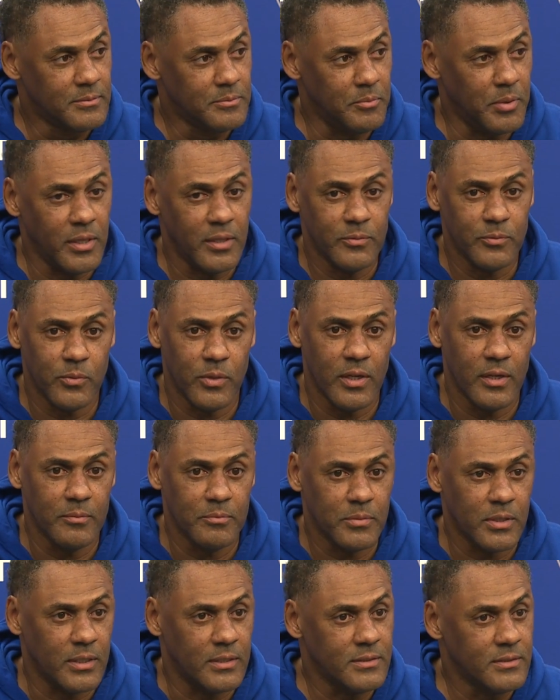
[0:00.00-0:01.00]
bunt one,
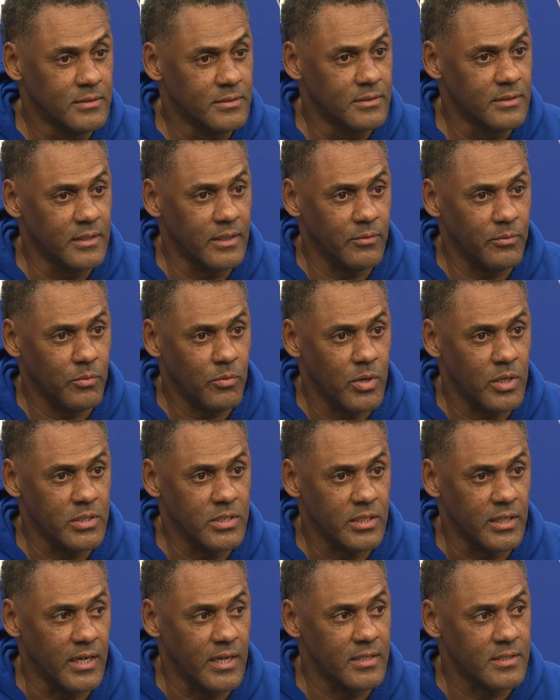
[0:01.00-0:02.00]
but one
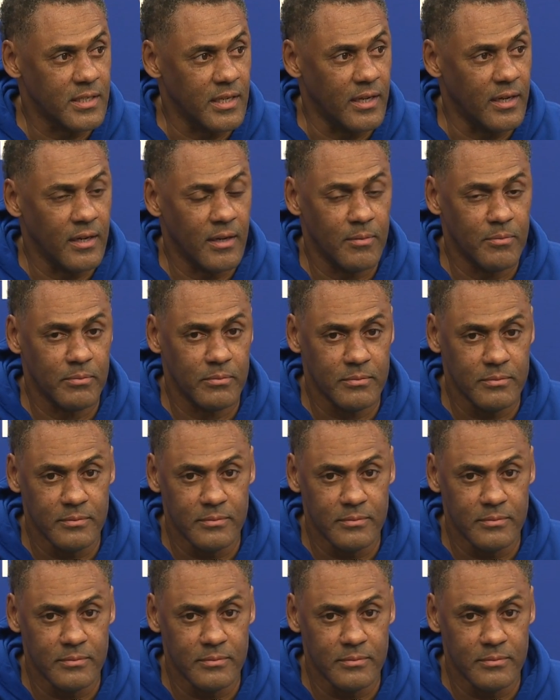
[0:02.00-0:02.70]
chance at it, I'm